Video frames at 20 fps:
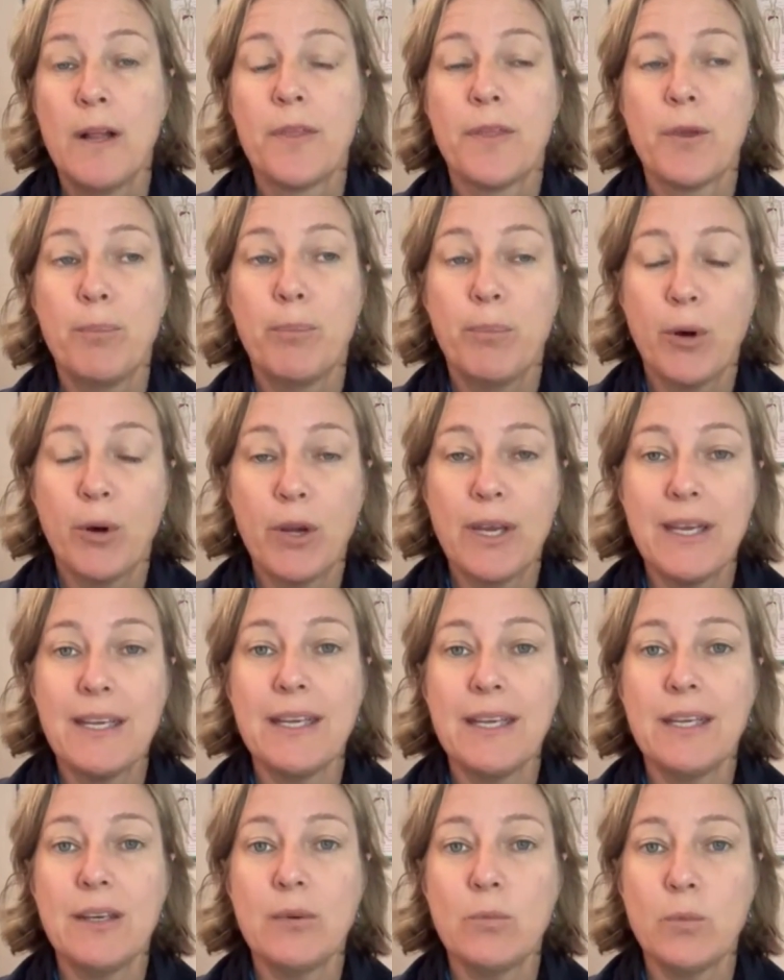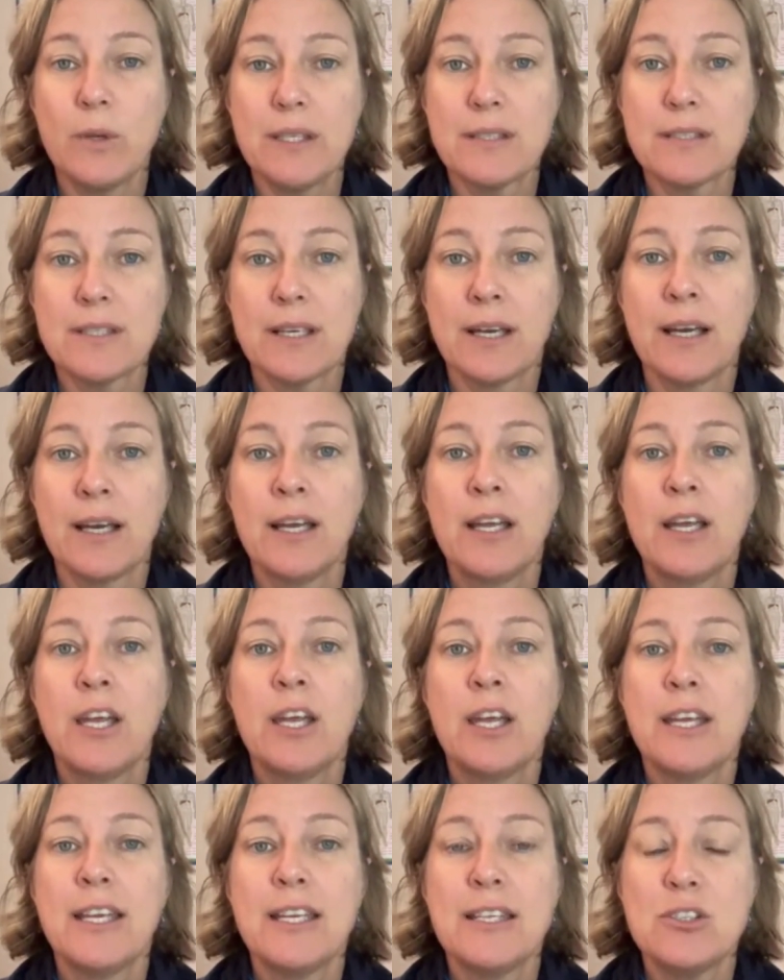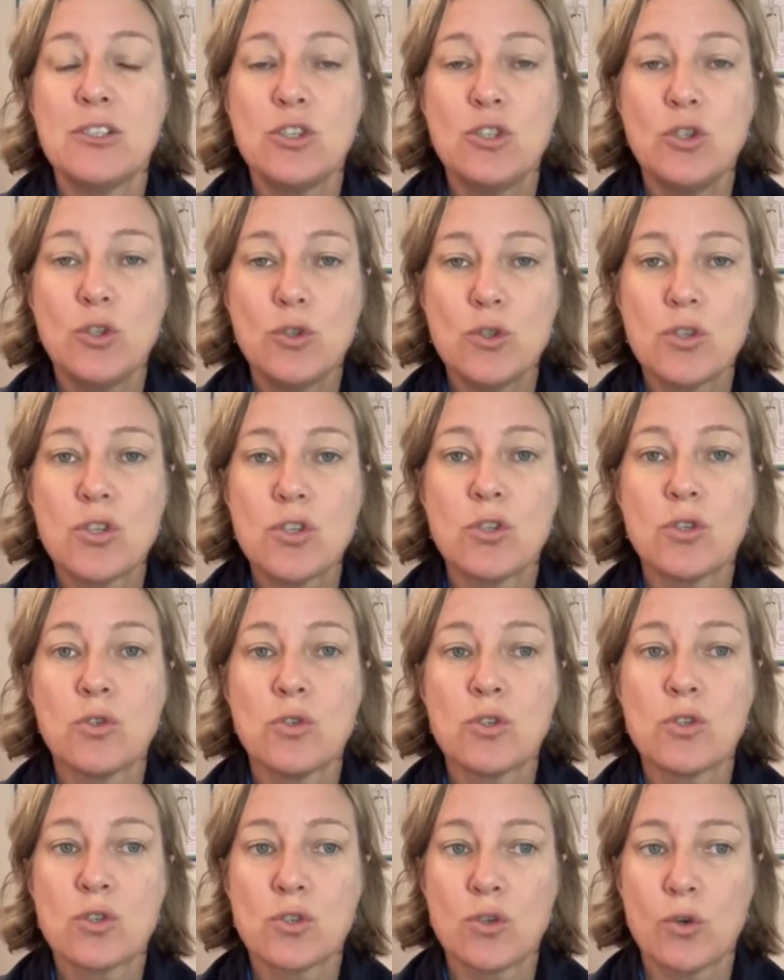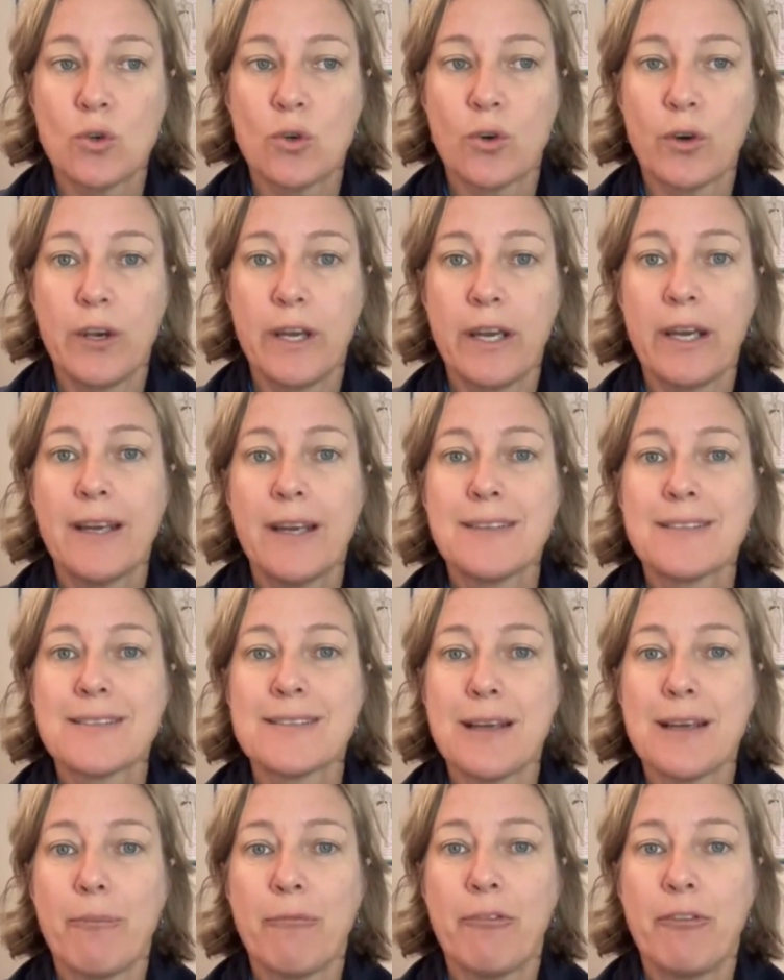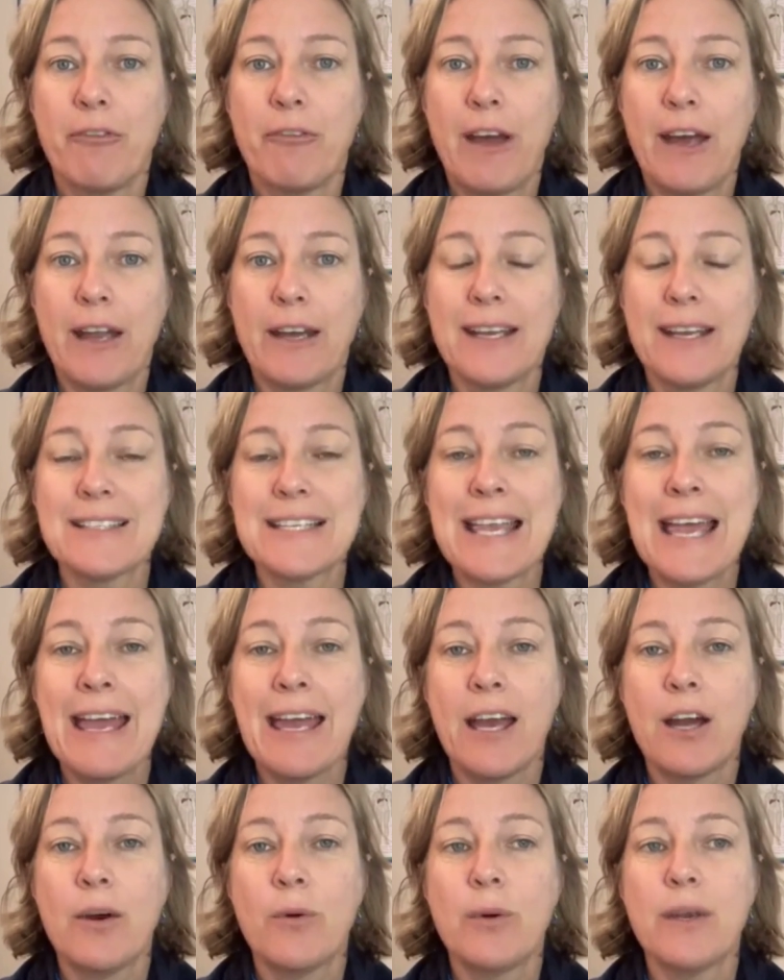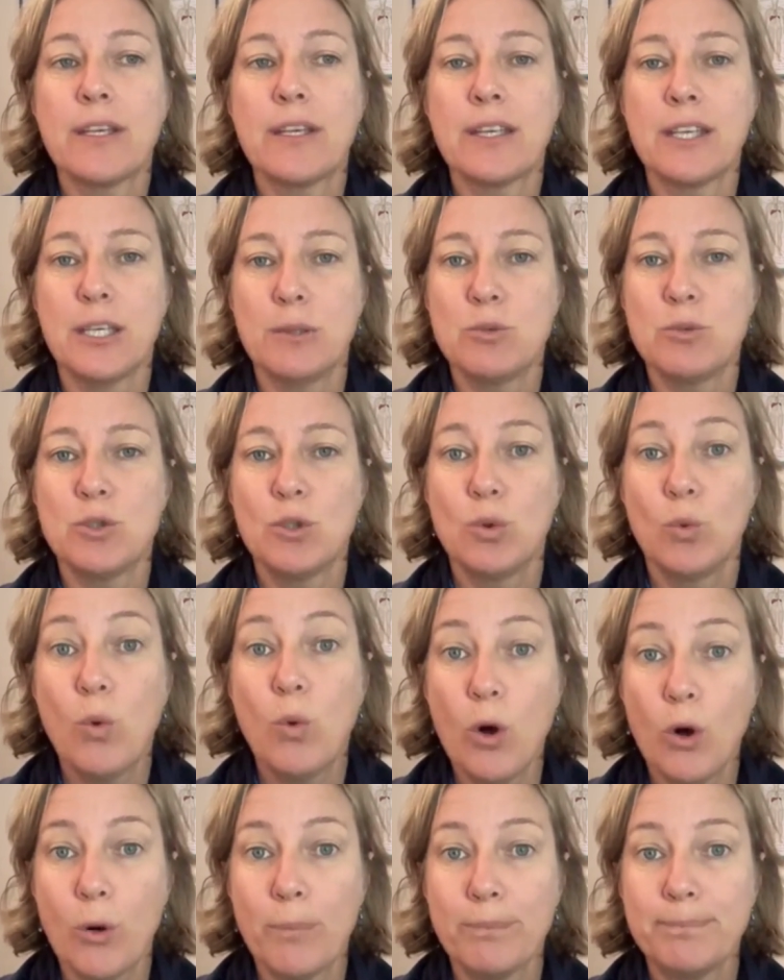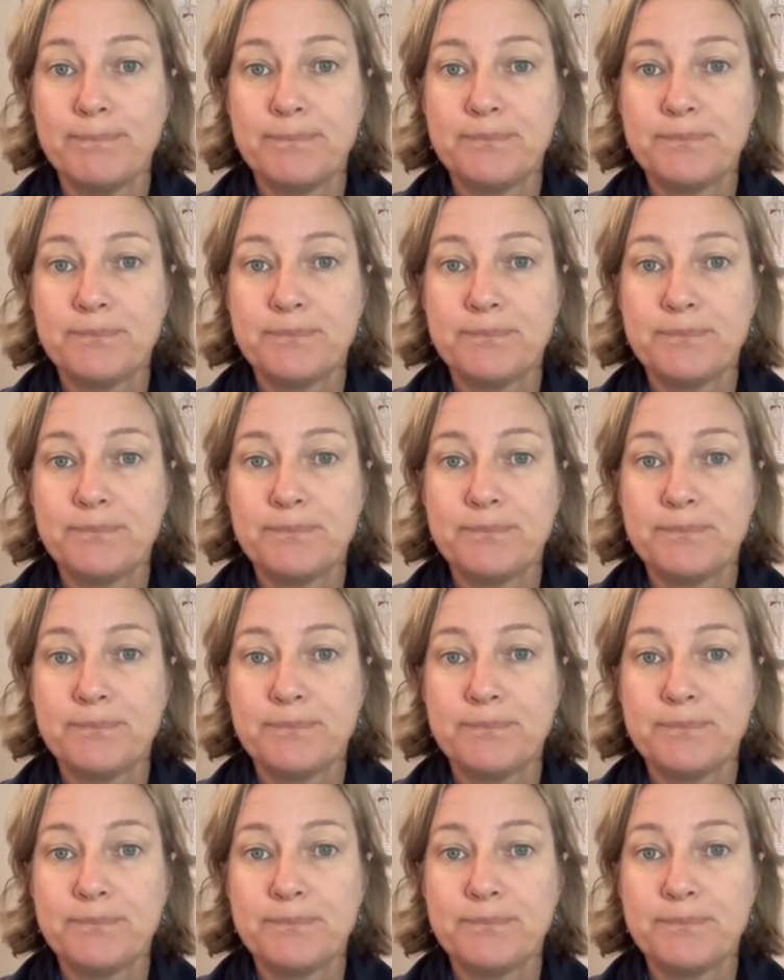The body in winter is used to storing some fat. It's how it keeps you warm.